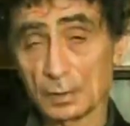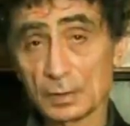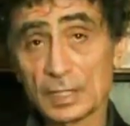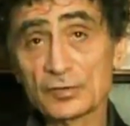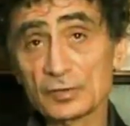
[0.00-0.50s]

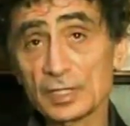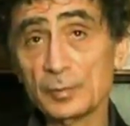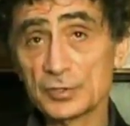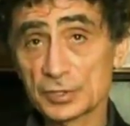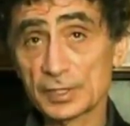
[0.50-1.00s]
That's an
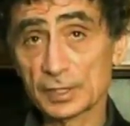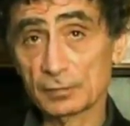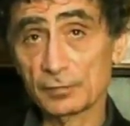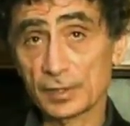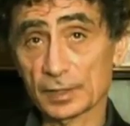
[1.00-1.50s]
epigenetic
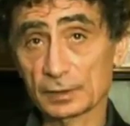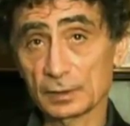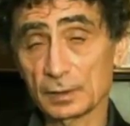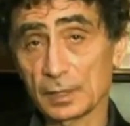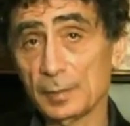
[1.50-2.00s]
effect.
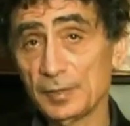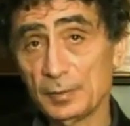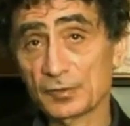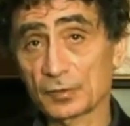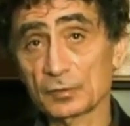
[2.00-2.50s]
Epi
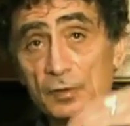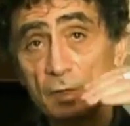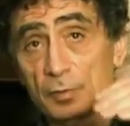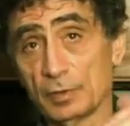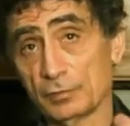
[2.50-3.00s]
means on
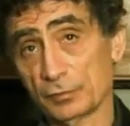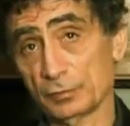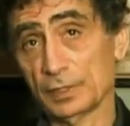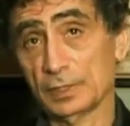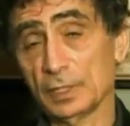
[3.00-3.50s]
top of,
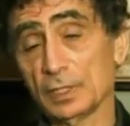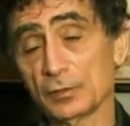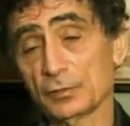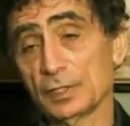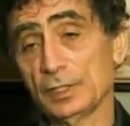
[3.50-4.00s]
so
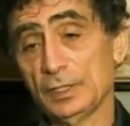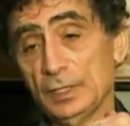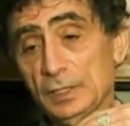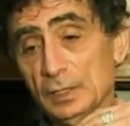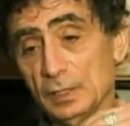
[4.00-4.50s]
that
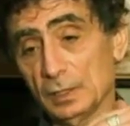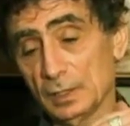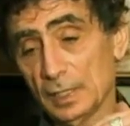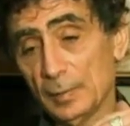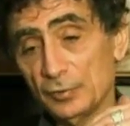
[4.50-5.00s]
the
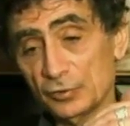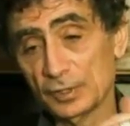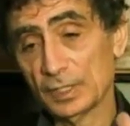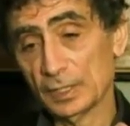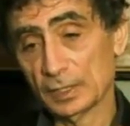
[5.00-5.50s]

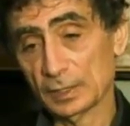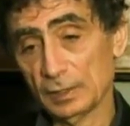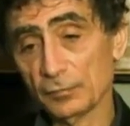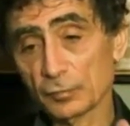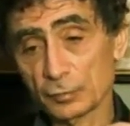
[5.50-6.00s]
epigenetic
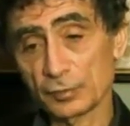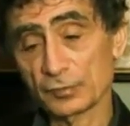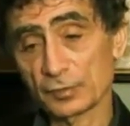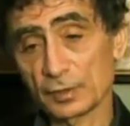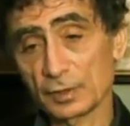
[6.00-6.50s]

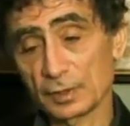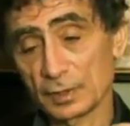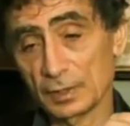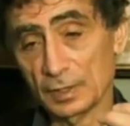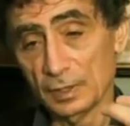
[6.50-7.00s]
influence
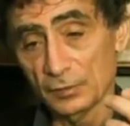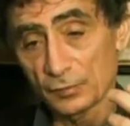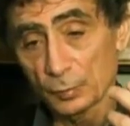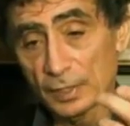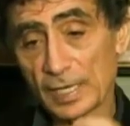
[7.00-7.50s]

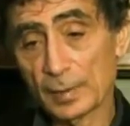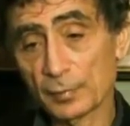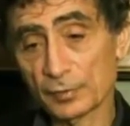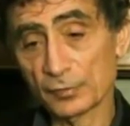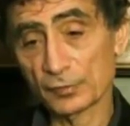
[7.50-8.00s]
is what
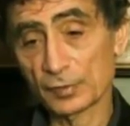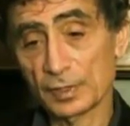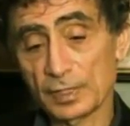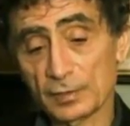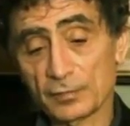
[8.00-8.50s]
happens
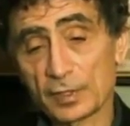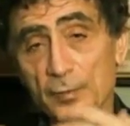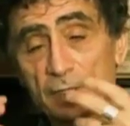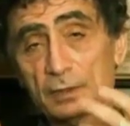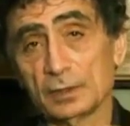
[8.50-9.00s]

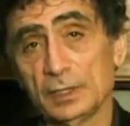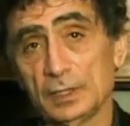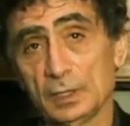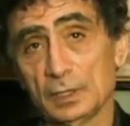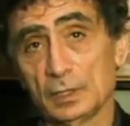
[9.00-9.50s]

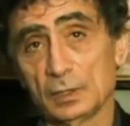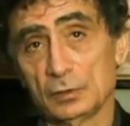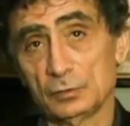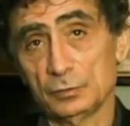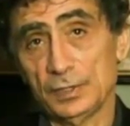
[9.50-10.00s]
environmentally
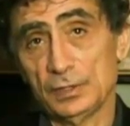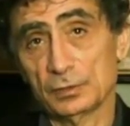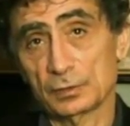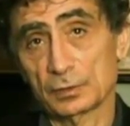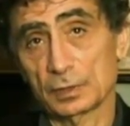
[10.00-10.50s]
to
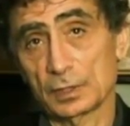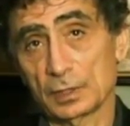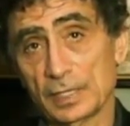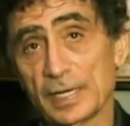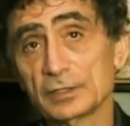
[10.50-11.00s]
either
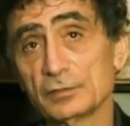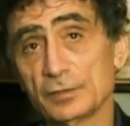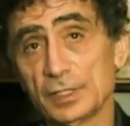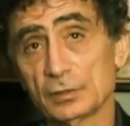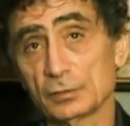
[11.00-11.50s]

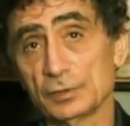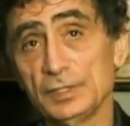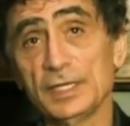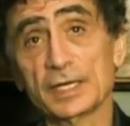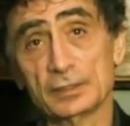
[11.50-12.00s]
activate or
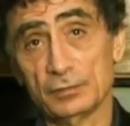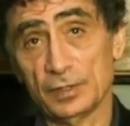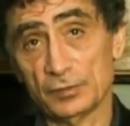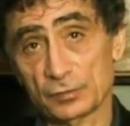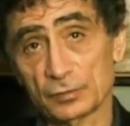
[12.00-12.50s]

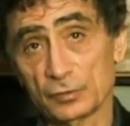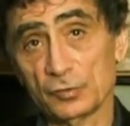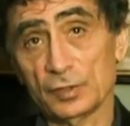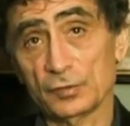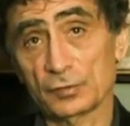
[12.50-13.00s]
deactivate certain
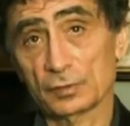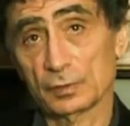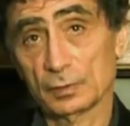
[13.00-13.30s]
genes.